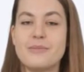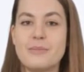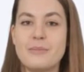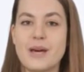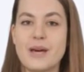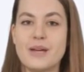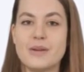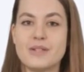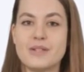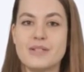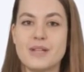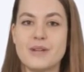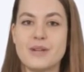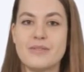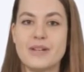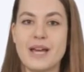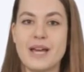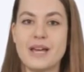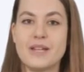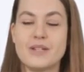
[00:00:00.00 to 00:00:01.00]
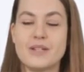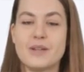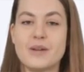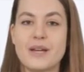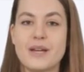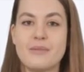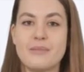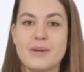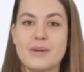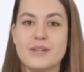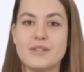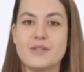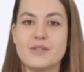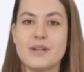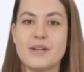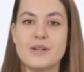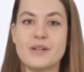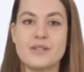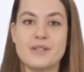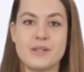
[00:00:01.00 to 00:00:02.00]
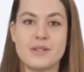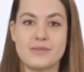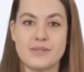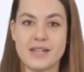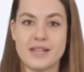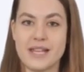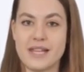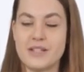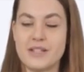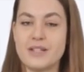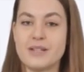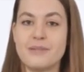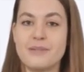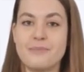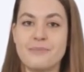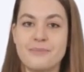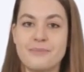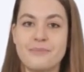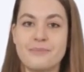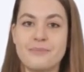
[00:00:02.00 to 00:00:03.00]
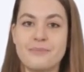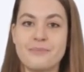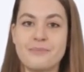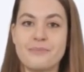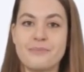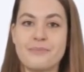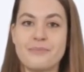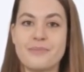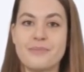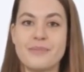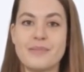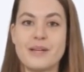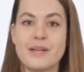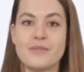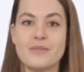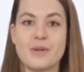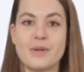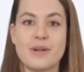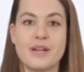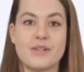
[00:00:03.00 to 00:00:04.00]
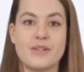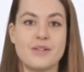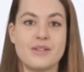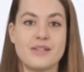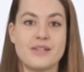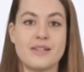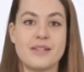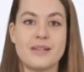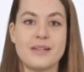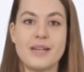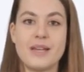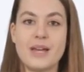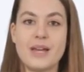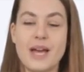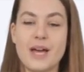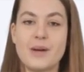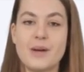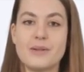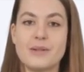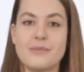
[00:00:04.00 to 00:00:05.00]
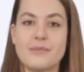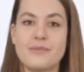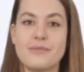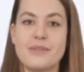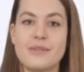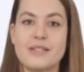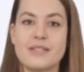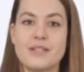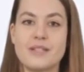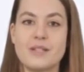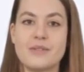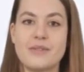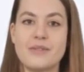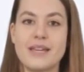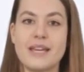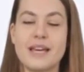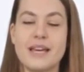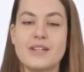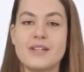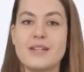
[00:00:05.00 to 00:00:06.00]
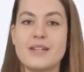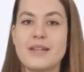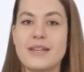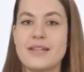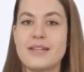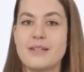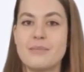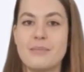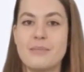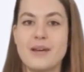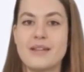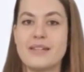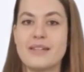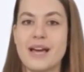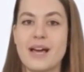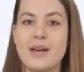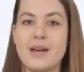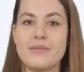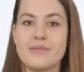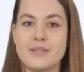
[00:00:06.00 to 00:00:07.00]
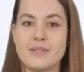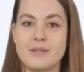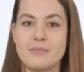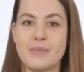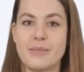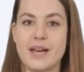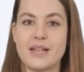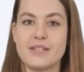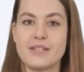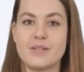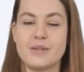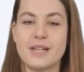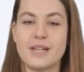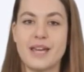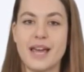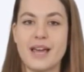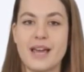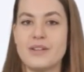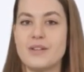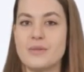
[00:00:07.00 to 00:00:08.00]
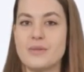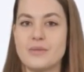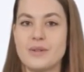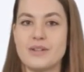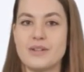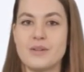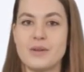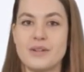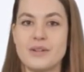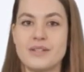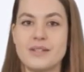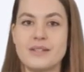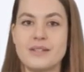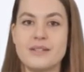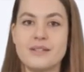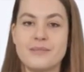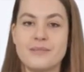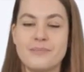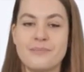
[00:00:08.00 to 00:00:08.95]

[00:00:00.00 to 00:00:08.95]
Microsoft Azure Administrator Certification. If you're interested in the cloud, this certification is a must-have to mastering Azure resources.